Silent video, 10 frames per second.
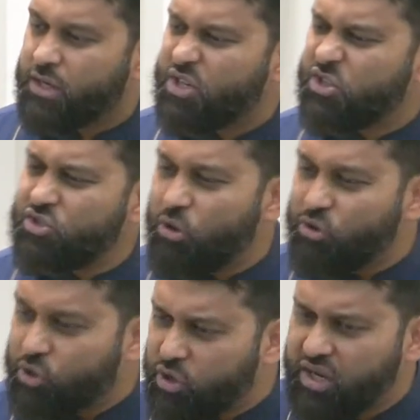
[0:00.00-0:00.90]
There is no
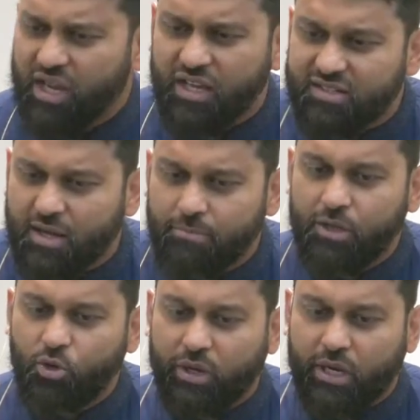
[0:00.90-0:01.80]
good in
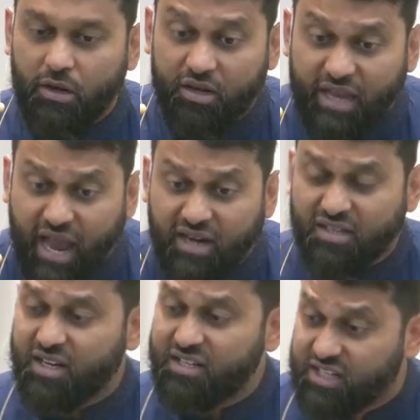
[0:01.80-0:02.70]
somebody who cannot
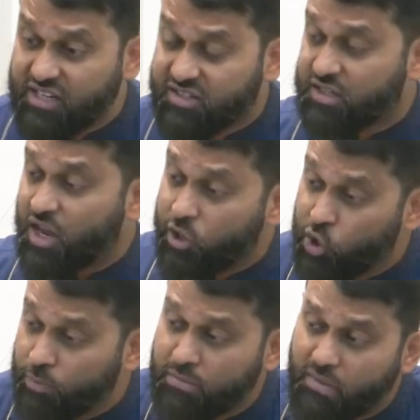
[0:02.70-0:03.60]
act in a decent
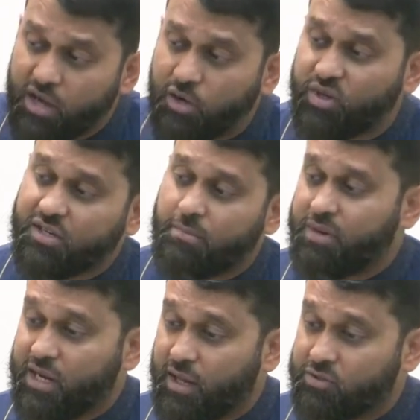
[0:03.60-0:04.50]
human manner with
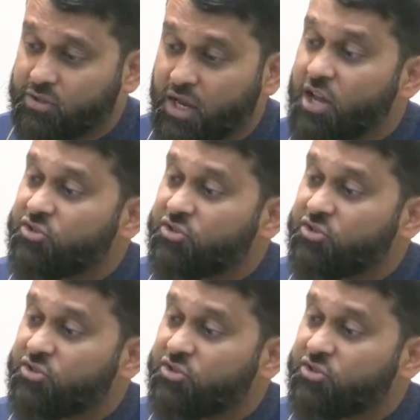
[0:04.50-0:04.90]
somebody else.